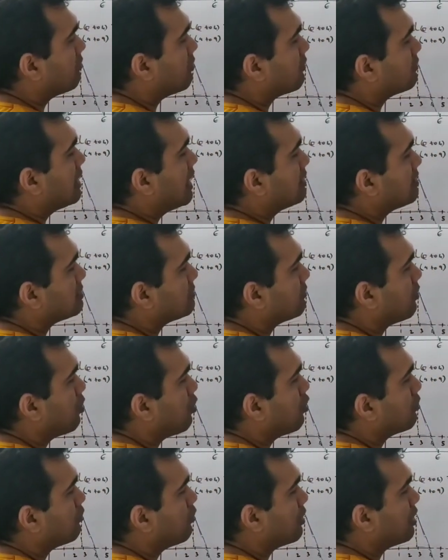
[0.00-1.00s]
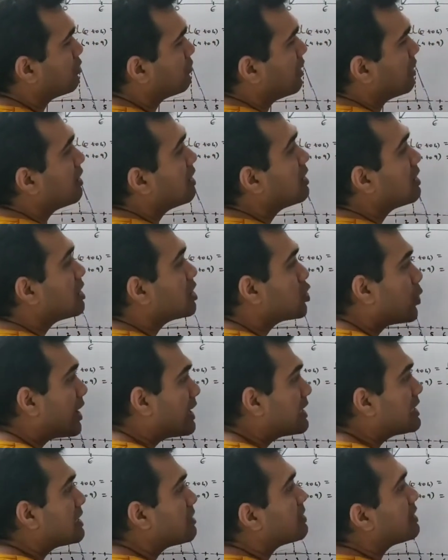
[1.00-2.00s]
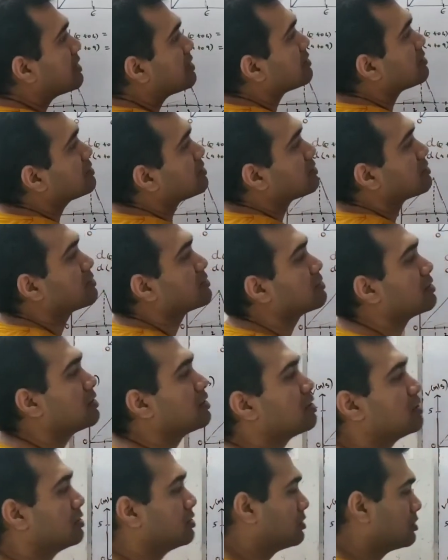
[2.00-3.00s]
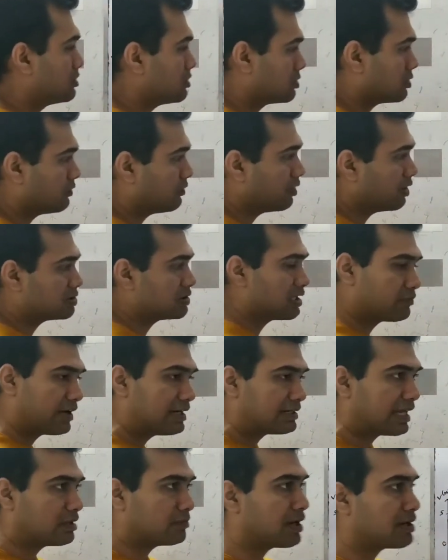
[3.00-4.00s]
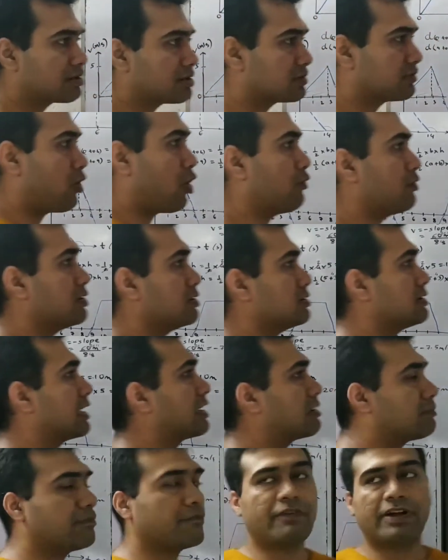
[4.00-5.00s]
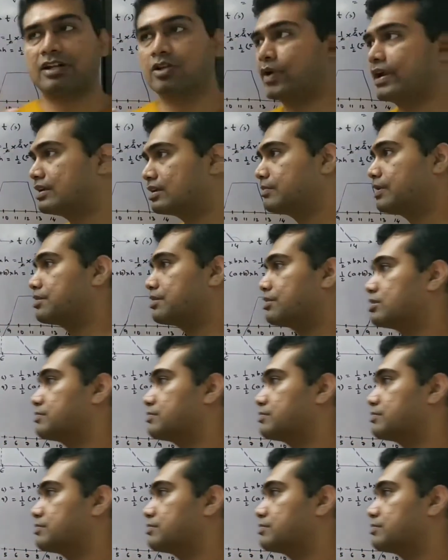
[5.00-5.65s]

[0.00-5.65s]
of that is 4, 4 into 5, 20 meters. So first it went 10 meters forward, then it went 20 meters